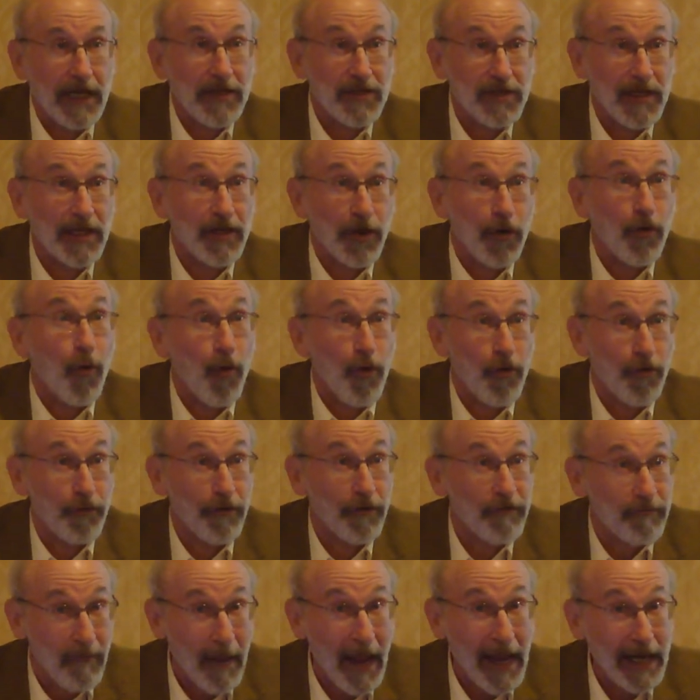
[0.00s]
I said an
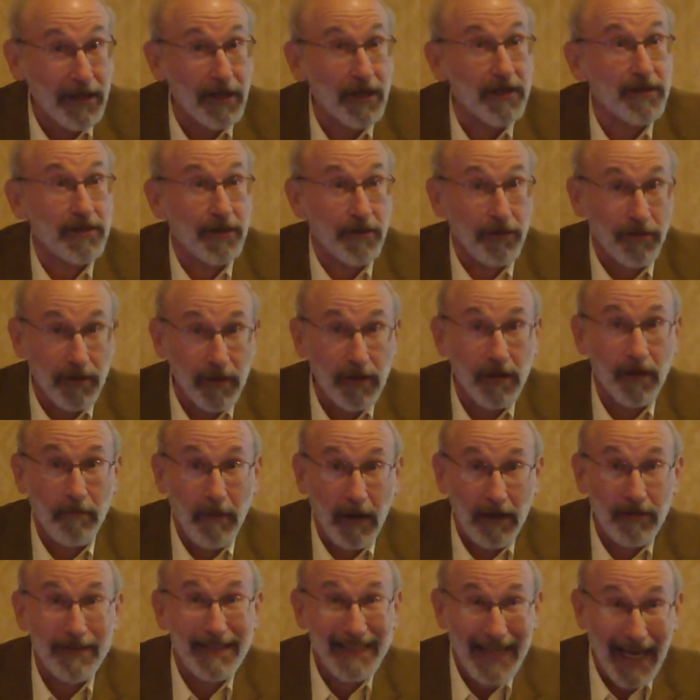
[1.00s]
order of magnitude,
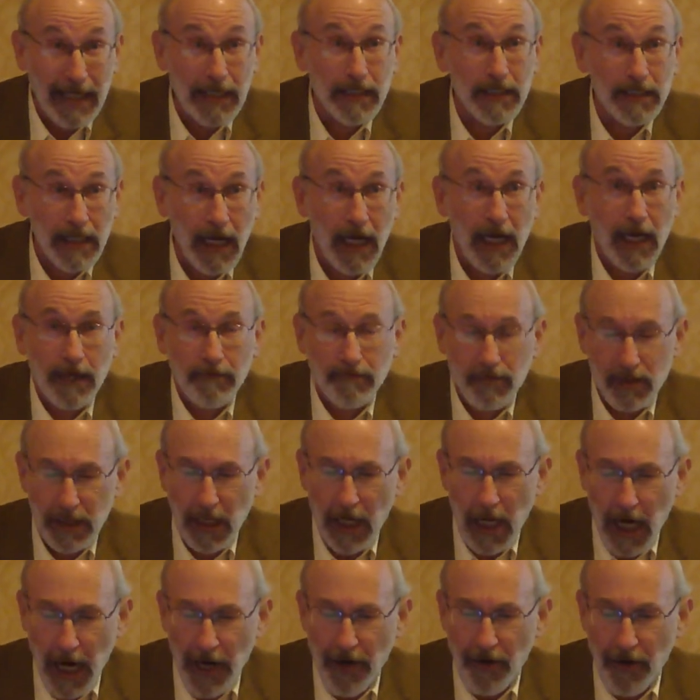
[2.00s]
about 10 times
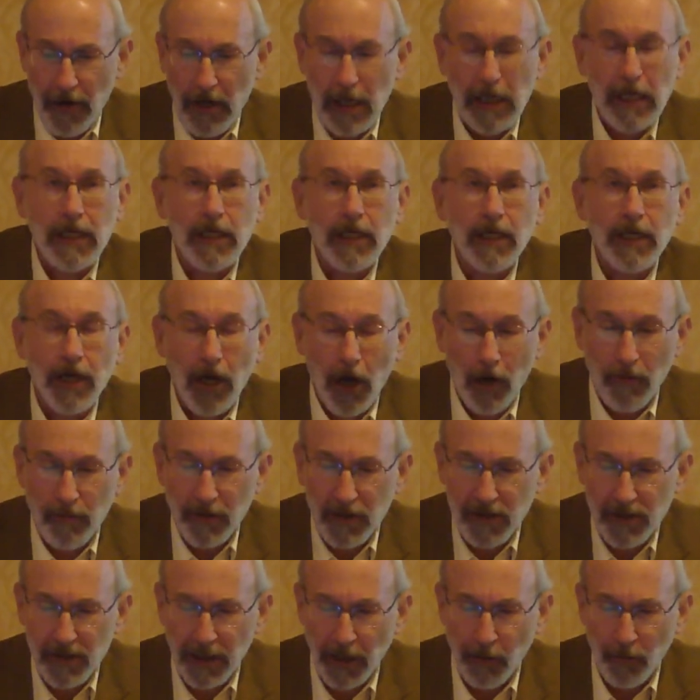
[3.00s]
higher
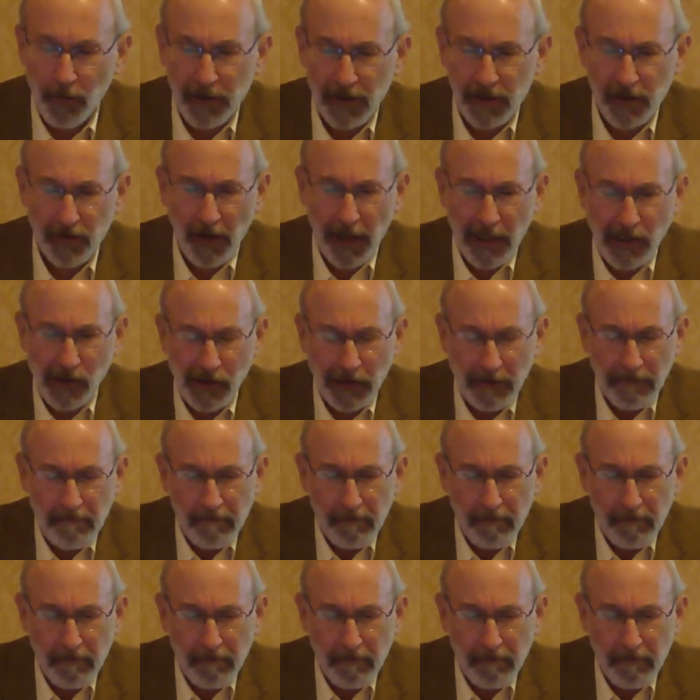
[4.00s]
carbon sequestration.